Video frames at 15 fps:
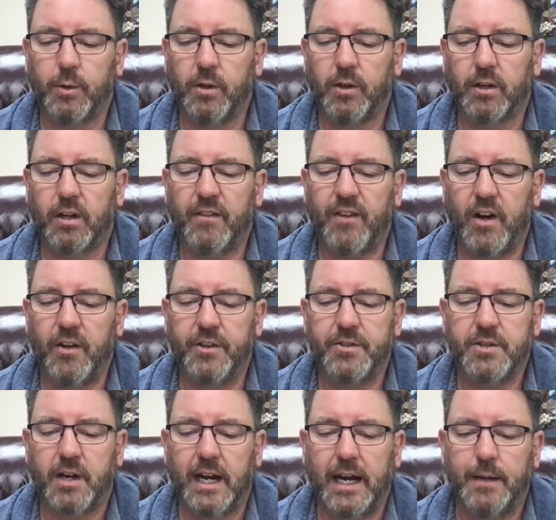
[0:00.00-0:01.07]
ruler of all the
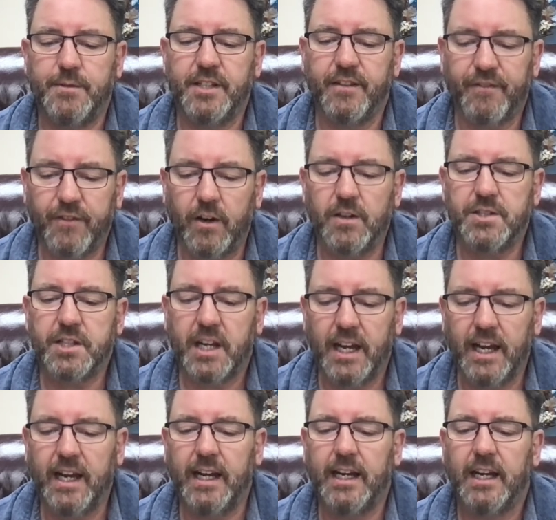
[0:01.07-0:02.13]
tribes, the first
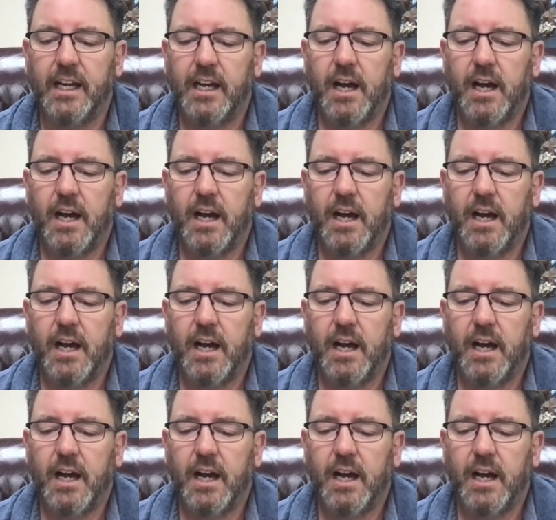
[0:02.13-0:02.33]
king